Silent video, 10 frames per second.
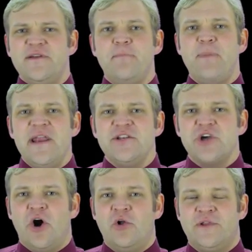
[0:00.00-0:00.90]

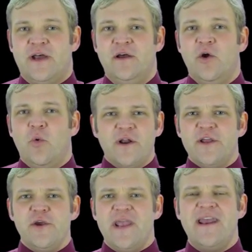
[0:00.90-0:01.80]
debenture holder, what are
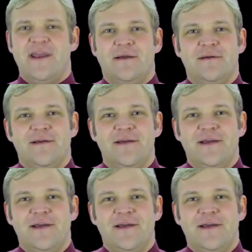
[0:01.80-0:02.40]
you getting?